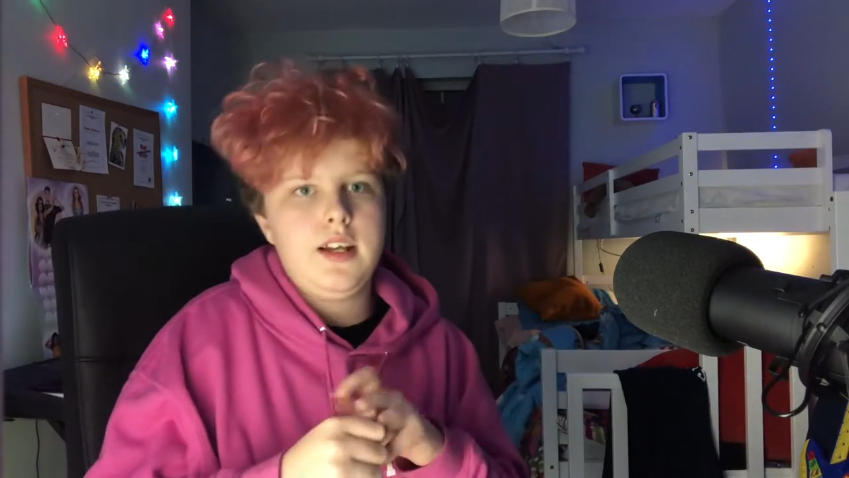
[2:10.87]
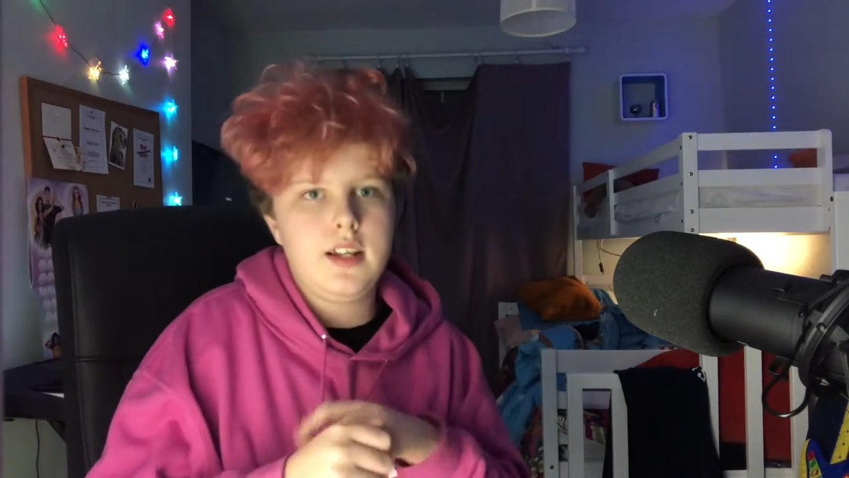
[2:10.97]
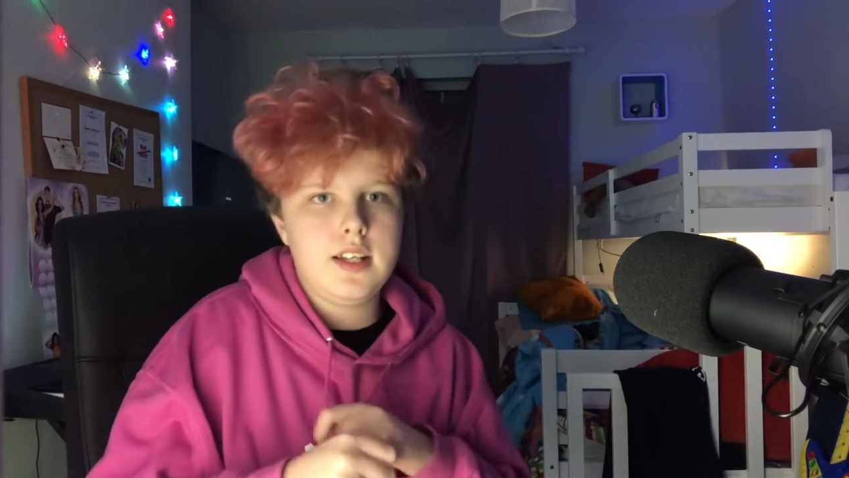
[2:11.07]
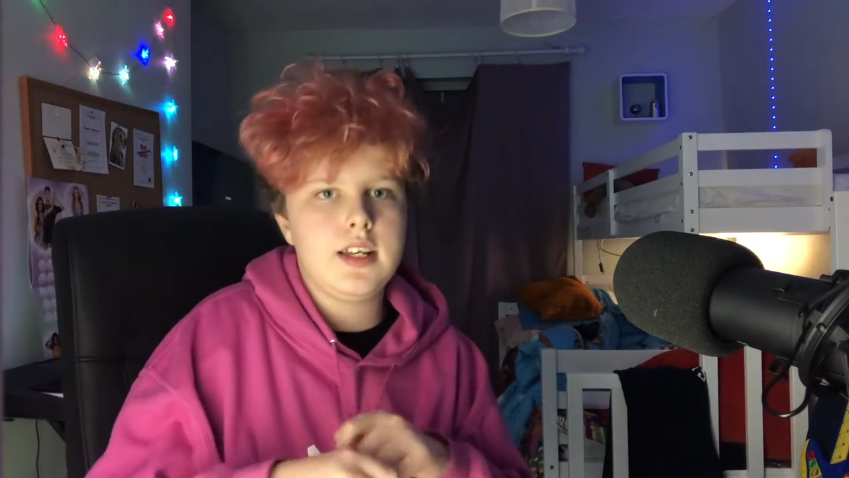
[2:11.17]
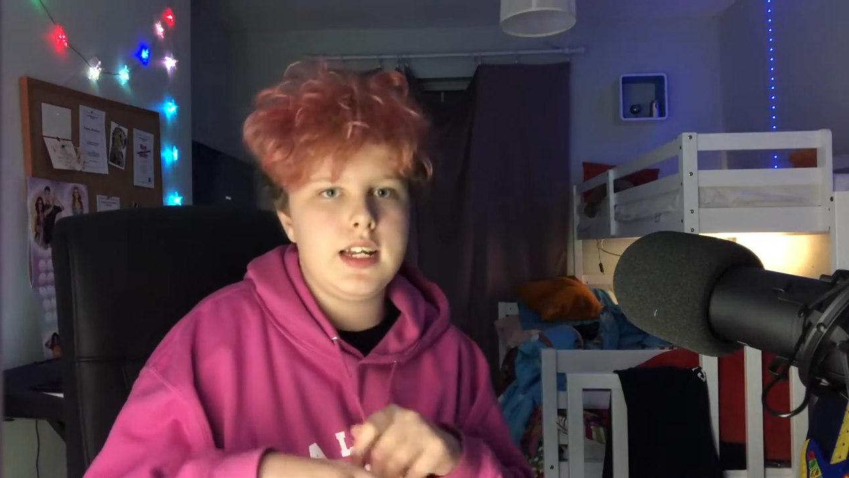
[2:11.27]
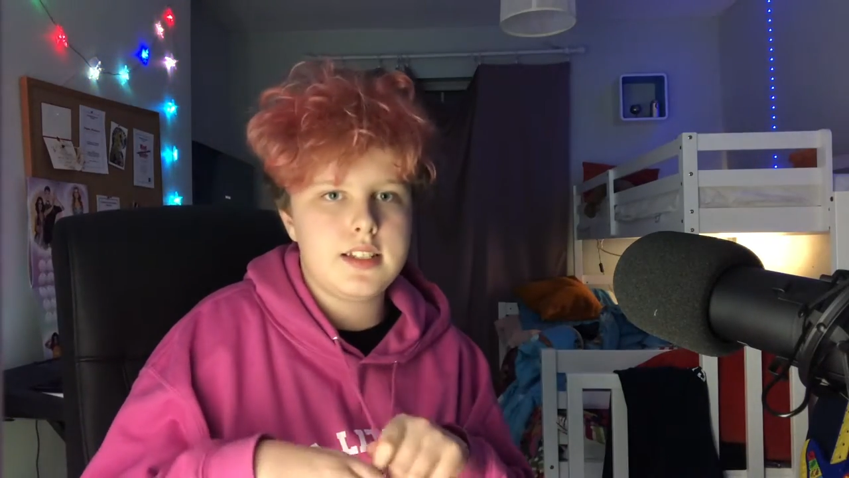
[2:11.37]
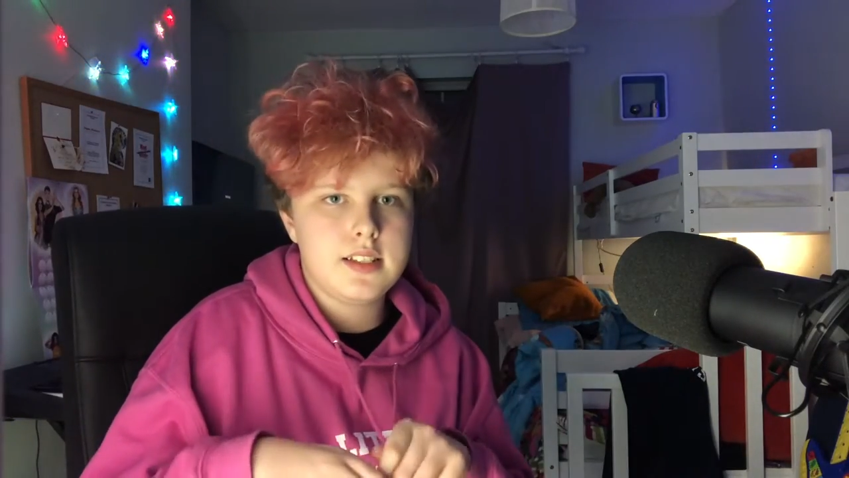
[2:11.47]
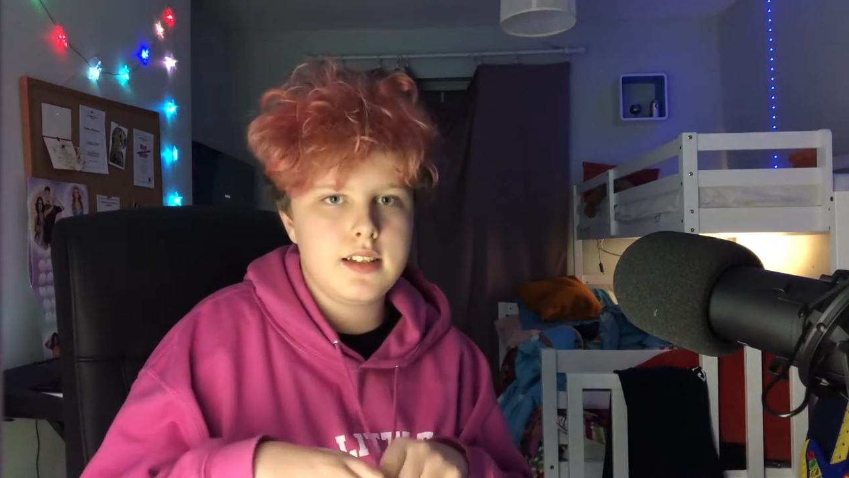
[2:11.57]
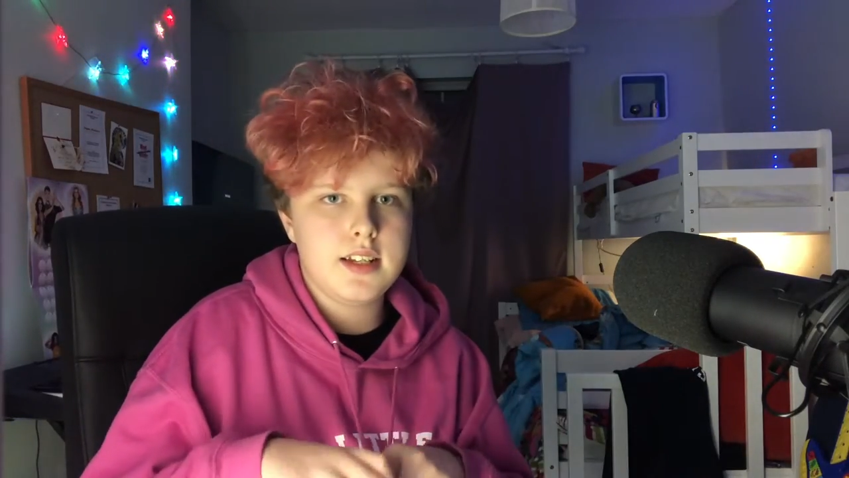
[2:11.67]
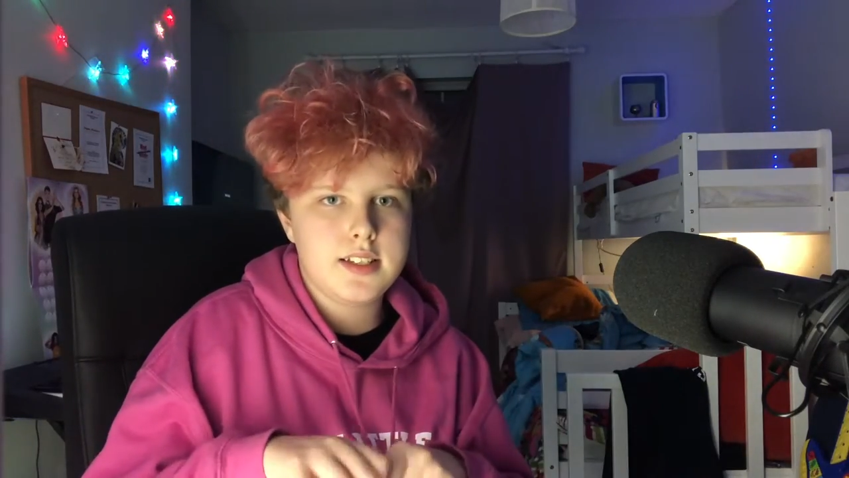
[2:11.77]

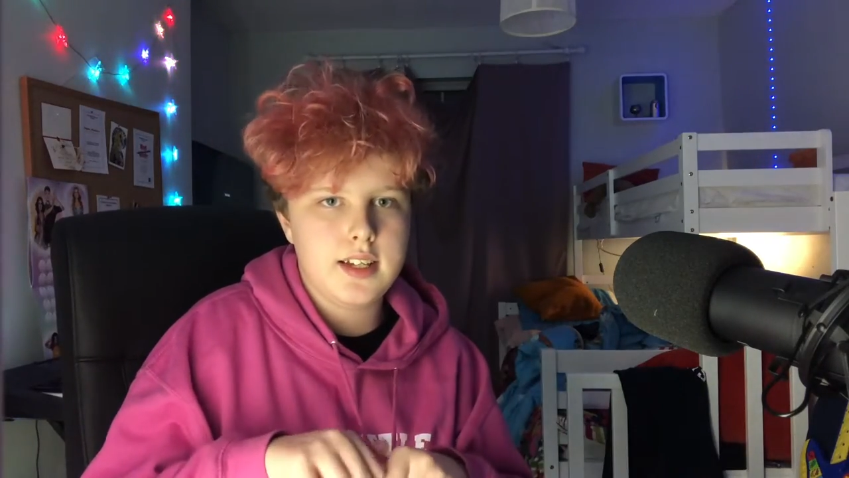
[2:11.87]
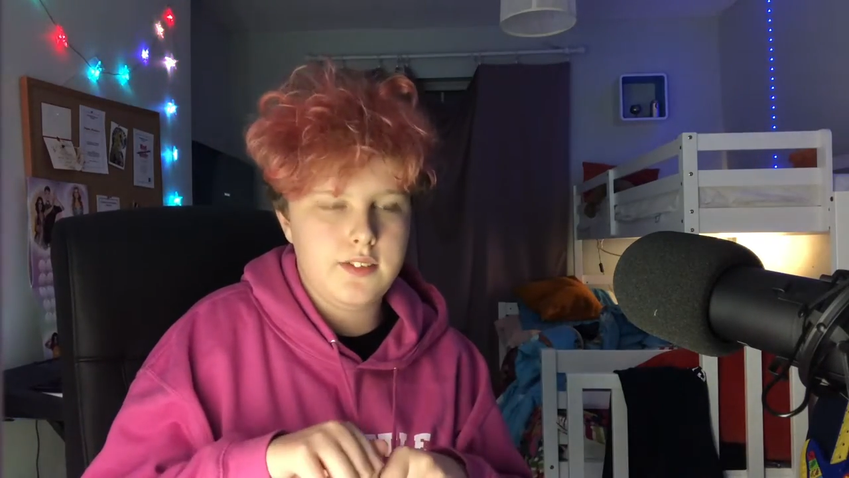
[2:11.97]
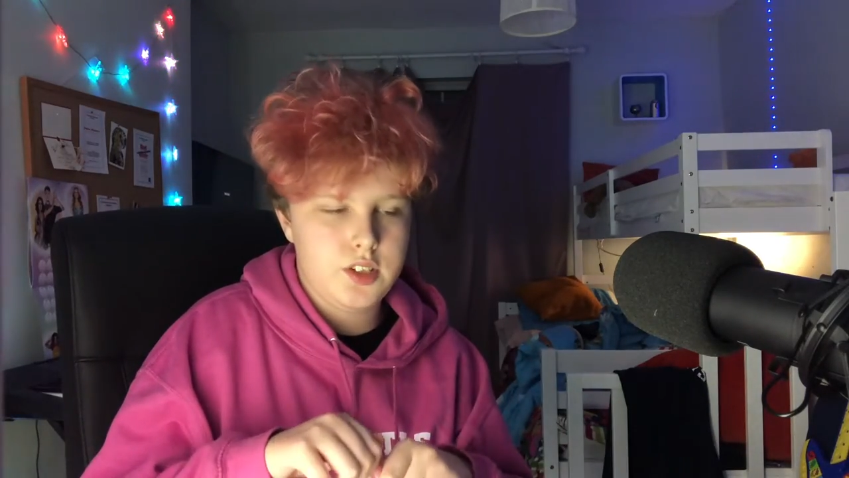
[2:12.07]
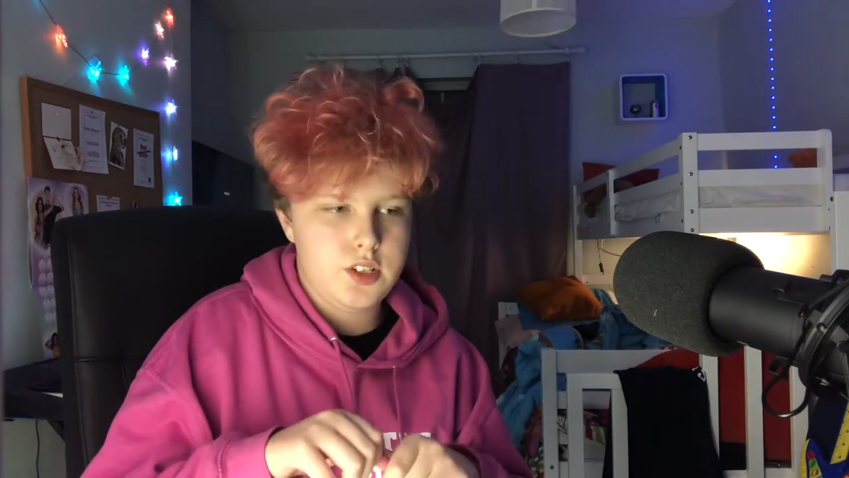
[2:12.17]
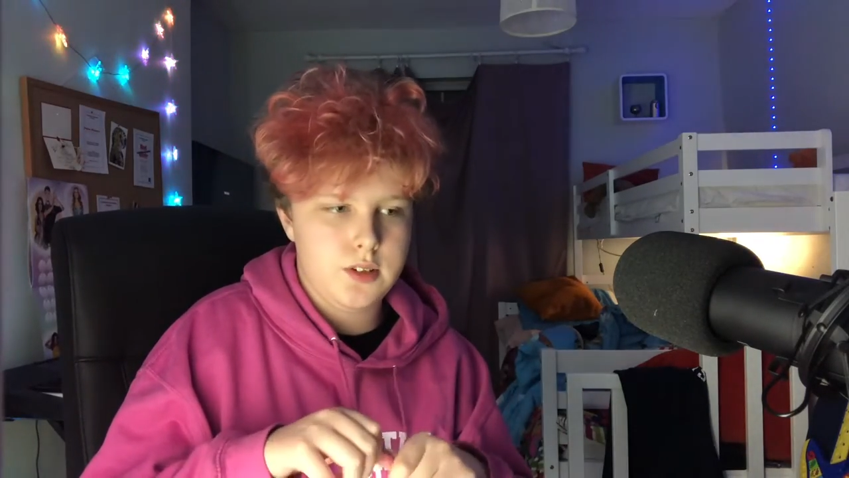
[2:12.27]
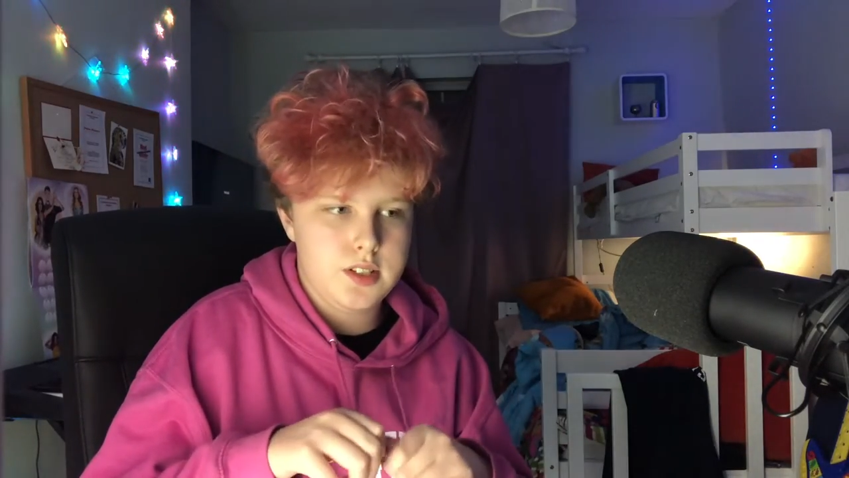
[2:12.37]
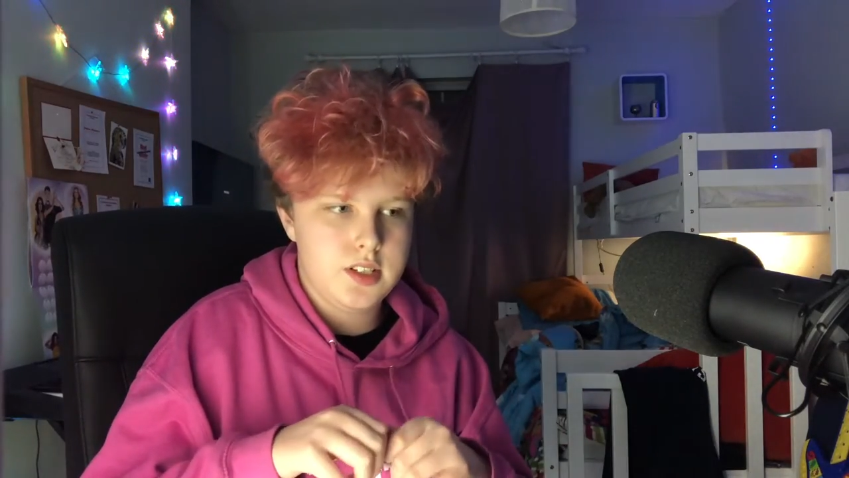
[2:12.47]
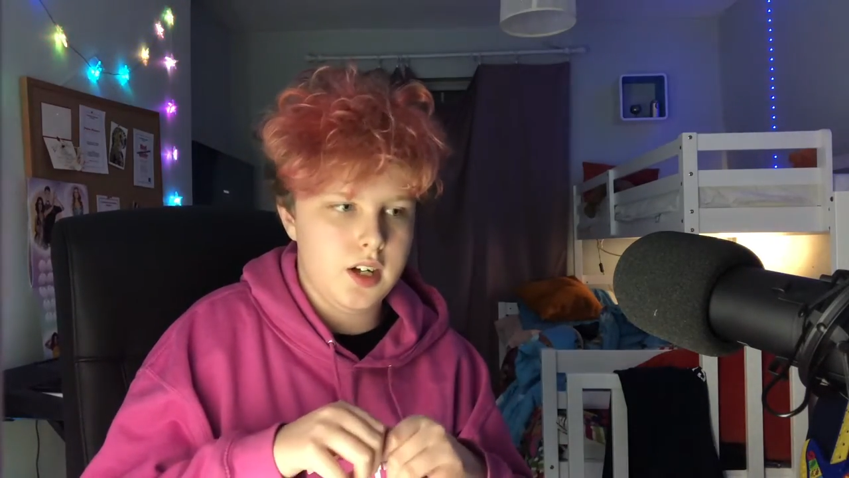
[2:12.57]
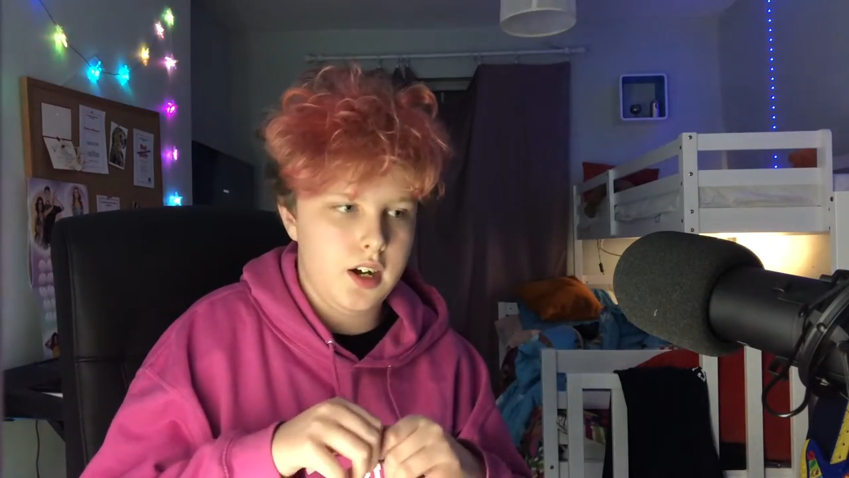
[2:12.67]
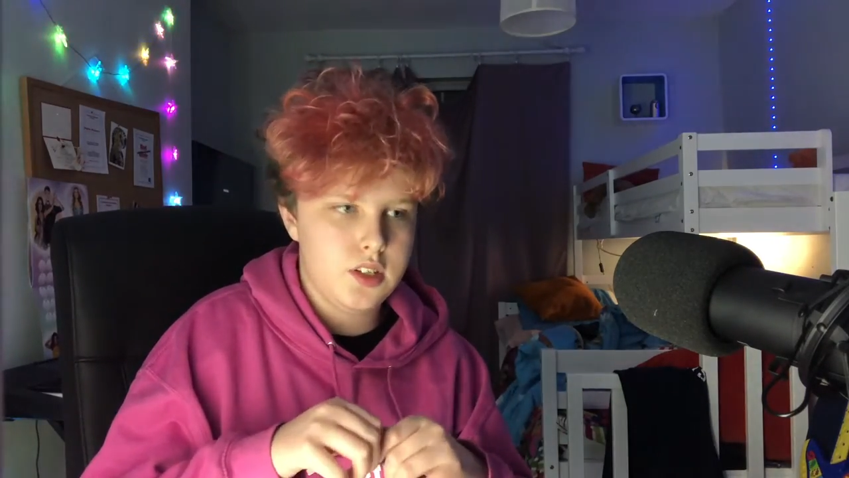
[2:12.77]
Let's see how the show
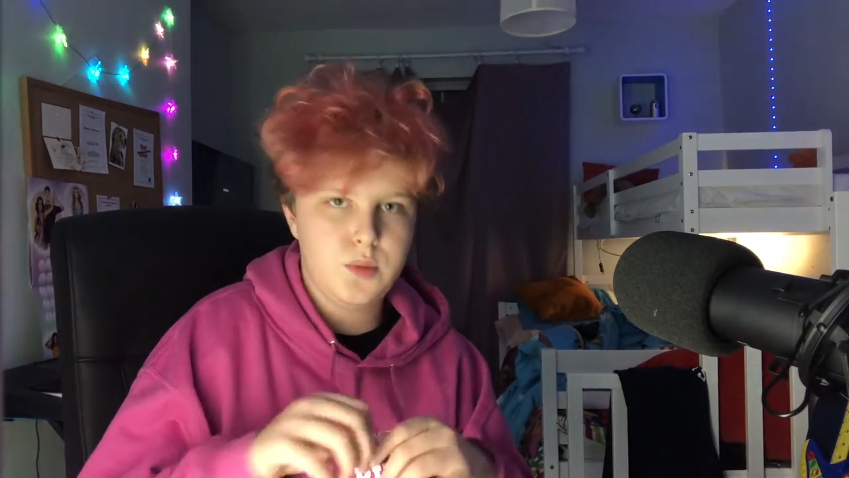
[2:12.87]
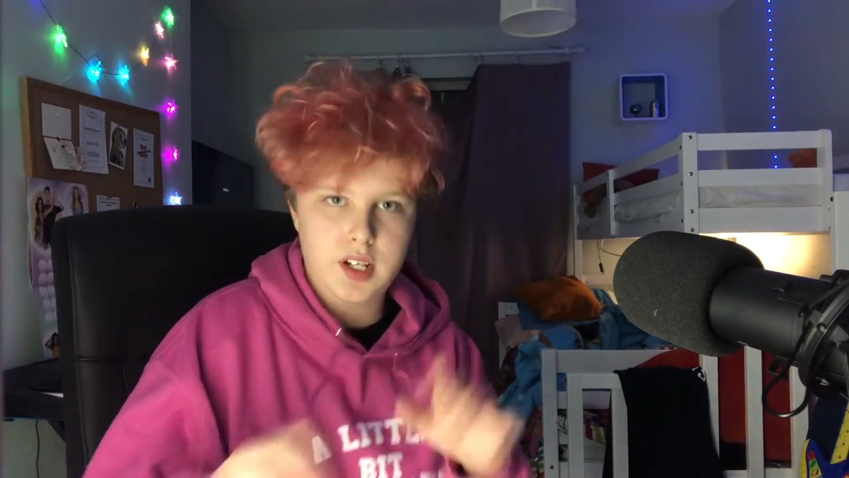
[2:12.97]
starts.